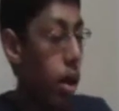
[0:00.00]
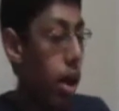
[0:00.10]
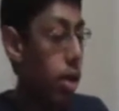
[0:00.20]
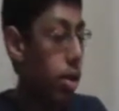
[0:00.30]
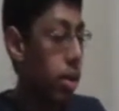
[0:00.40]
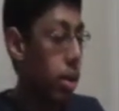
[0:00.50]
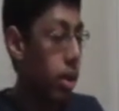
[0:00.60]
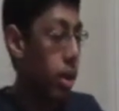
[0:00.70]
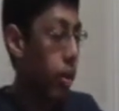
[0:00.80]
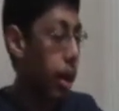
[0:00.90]
As you can
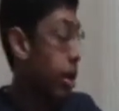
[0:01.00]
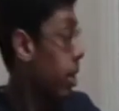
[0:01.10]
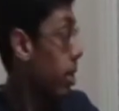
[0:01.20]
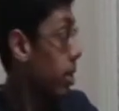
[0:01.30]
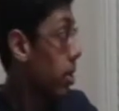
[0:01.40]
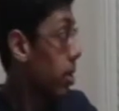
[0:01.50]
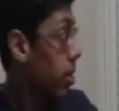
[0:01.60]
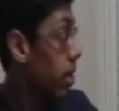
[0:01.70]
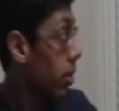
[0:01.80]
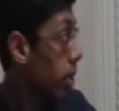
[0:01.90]
see right here, this is
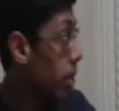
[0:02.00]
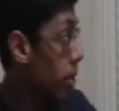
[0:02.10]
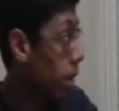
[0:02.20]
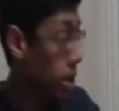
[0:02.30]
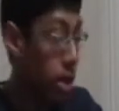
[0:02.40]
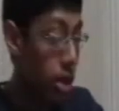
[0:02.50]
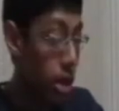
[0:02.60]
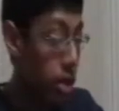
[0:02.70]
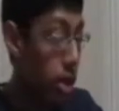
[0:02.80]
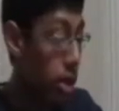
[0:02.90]
the fuselage.
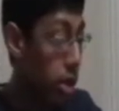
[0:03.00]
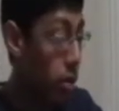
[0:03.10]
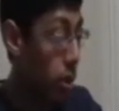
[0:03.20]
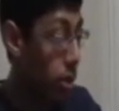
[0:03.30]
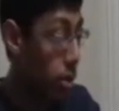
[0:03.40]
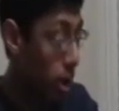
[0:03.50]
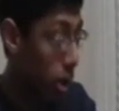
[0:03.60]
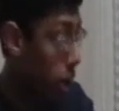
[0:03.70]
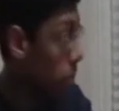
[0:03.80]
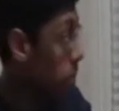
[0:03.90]
This is what you will
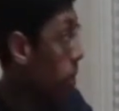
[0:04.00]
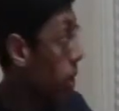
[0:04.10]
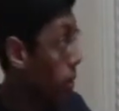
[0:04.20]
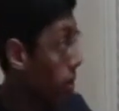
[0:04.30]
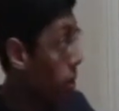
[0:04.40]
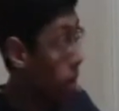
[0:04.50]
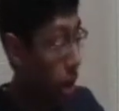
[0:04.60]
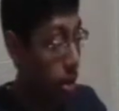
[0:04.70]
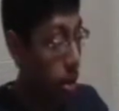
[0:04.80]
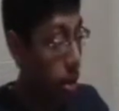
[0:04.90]
hold when you throw the
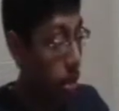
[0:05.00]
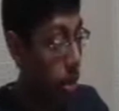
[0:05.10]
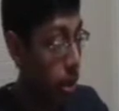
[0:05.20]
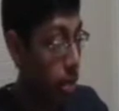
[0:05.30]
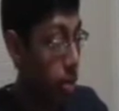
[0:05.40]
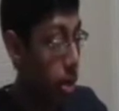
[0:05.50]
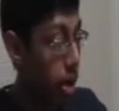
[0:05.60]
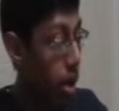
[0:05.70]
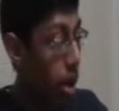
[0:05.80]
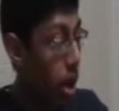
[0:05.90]
paper airplane.
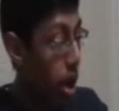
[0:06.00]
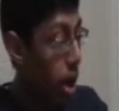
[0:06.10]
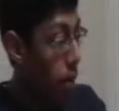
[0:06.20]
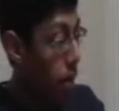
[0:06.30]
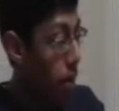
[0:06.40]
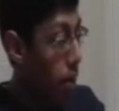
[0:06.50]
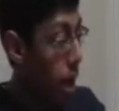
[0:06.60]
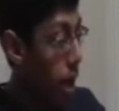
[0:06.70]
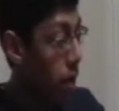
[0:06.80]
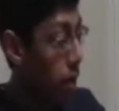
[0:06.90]
From the
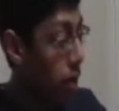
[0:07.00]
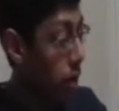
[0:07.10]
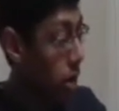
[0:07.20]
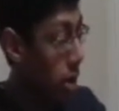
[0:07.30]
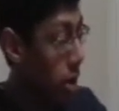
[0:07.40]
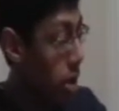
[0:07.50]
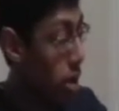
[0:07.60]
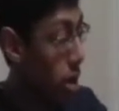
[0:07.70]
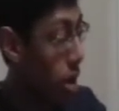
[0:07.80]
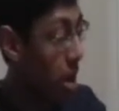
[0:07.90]
back of the fuselage,
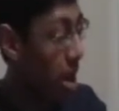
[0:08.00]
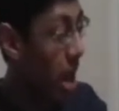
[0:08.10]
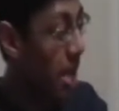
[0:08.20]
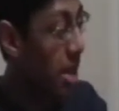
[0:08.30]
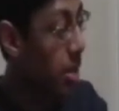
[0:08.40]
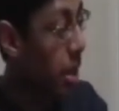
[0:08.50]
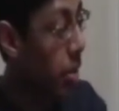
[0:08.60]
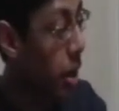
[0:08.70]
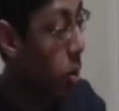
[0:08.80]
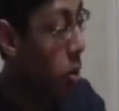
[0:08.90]
estimate
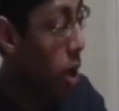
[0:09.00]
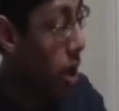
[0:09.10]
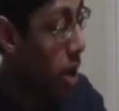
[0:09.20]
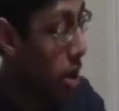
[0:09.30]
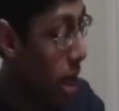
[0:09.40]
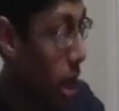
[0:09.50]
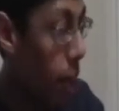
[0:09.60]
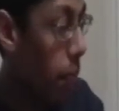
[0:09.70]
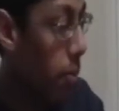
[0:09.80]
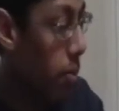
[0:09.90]
about 1 inch out.
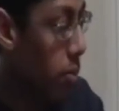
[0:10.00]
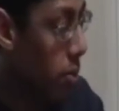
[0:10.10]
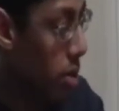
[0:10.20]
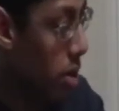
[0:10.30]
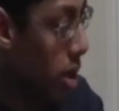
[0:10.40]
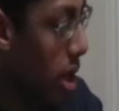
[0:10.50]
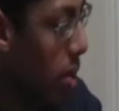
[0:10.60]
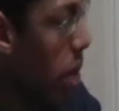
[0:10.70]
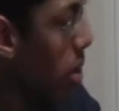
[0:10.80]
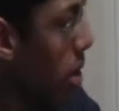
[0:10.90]
We'll say
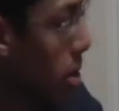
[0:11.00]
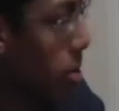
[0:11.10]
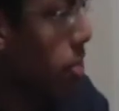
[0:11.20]
about here.